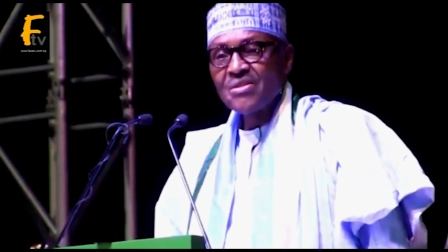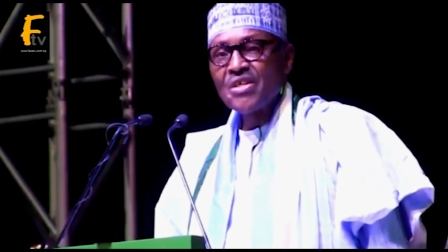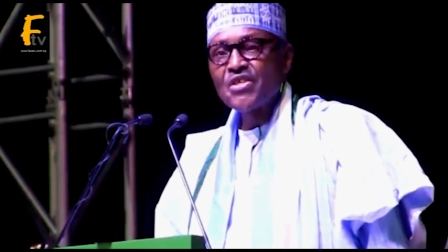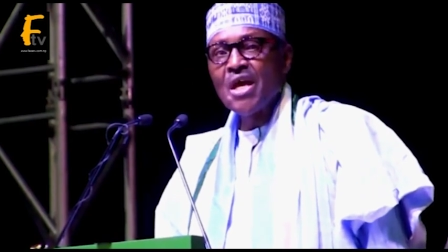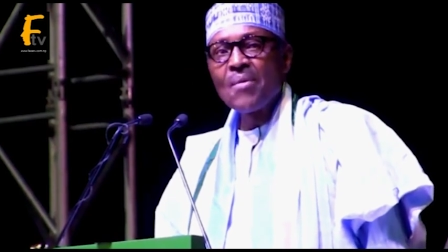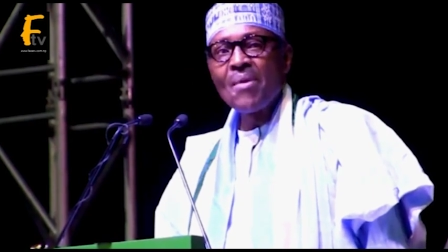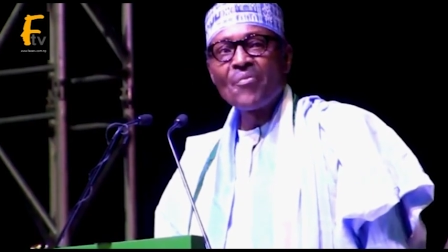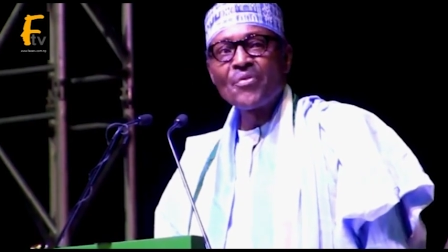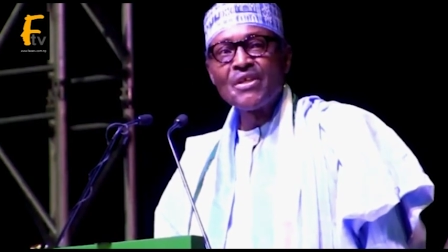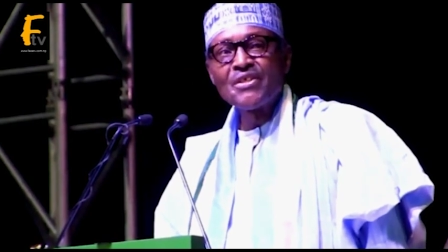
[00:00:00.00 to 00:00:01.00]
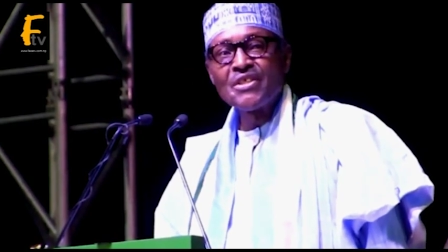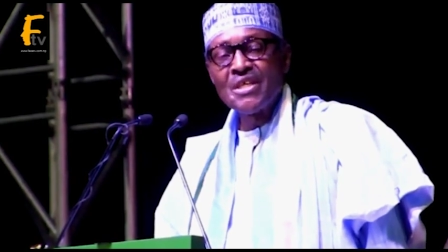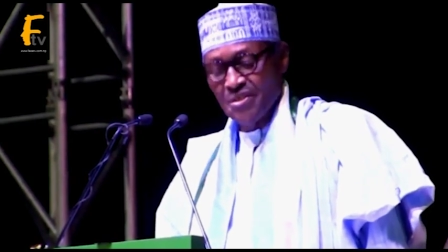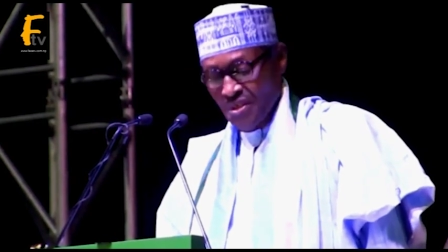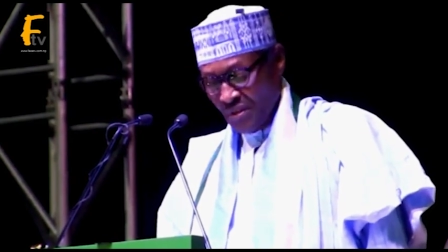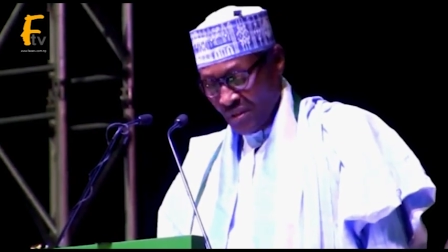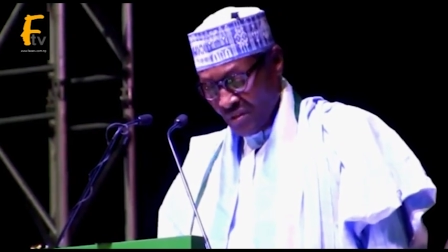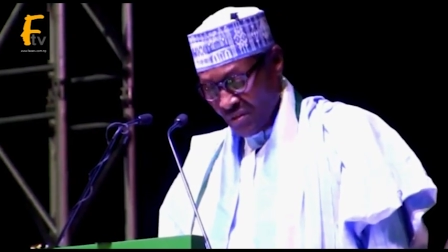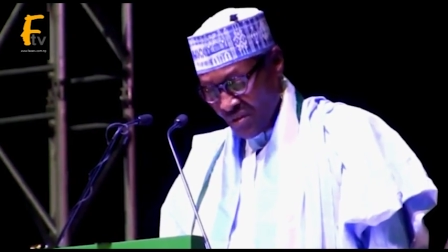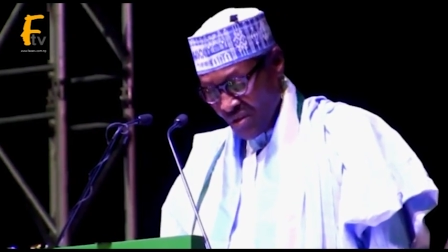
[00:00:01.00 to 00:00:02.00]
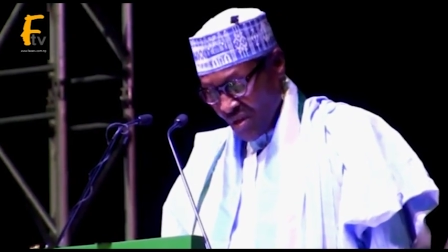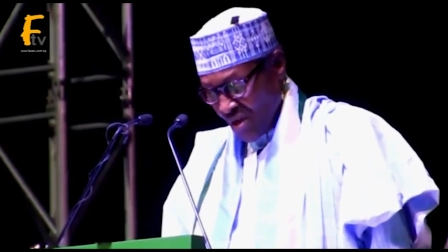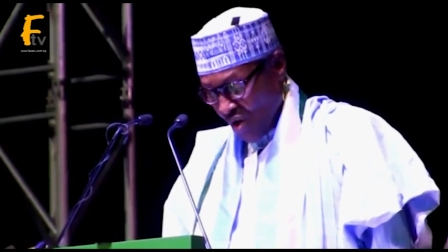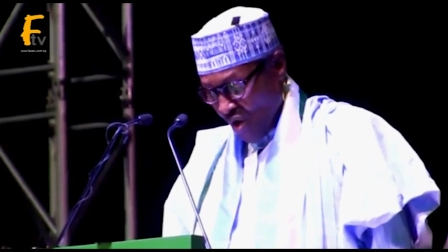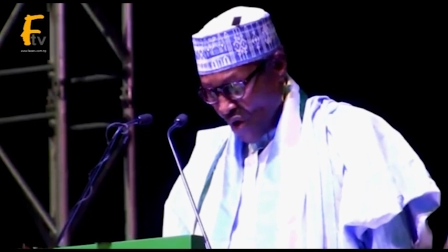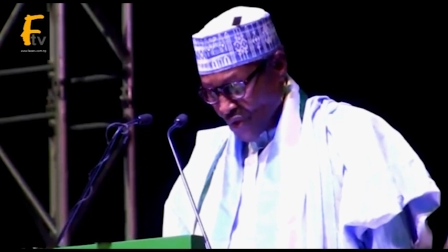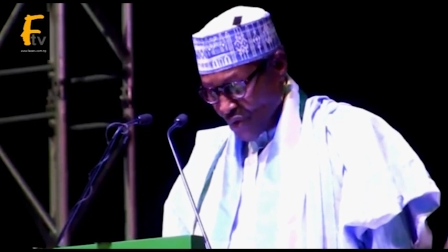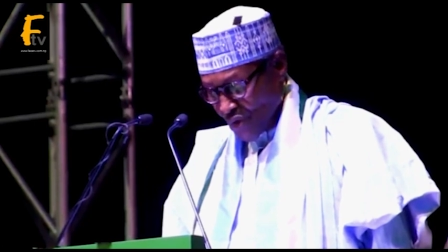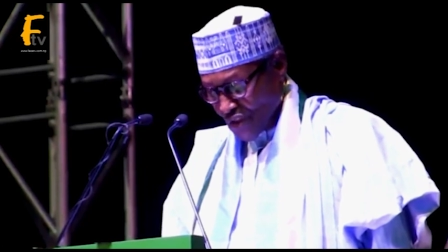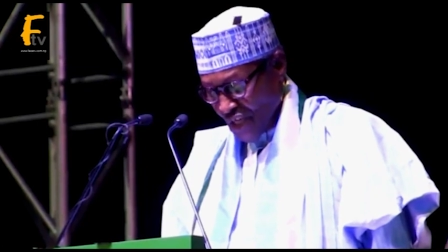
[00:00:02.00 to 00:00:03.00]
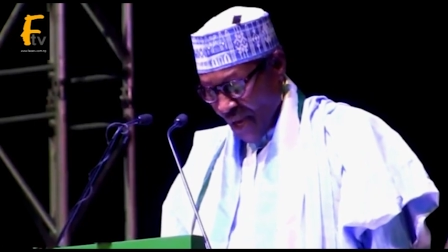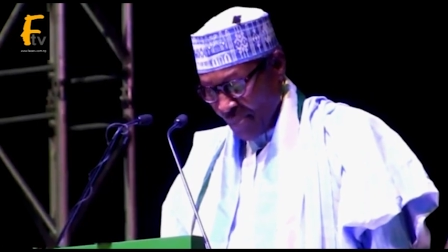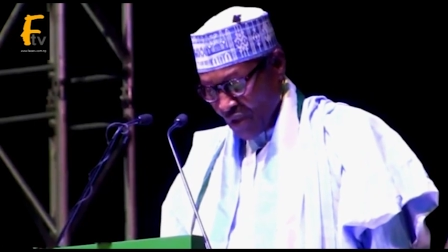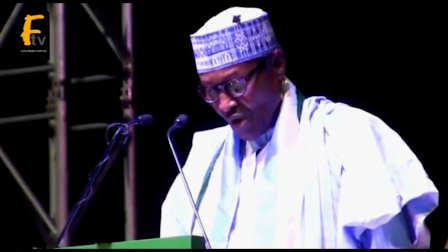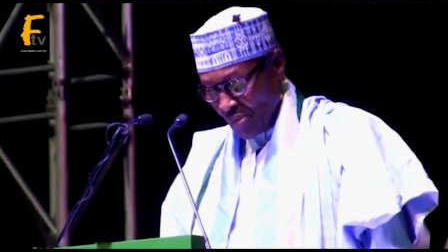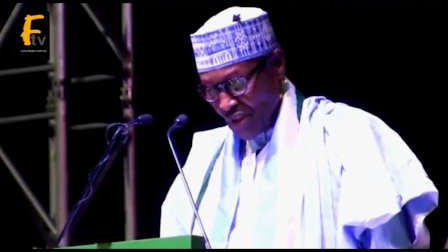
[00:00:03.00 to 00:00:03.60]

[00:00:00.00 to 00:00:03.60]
The same appreciation goes to the chairman of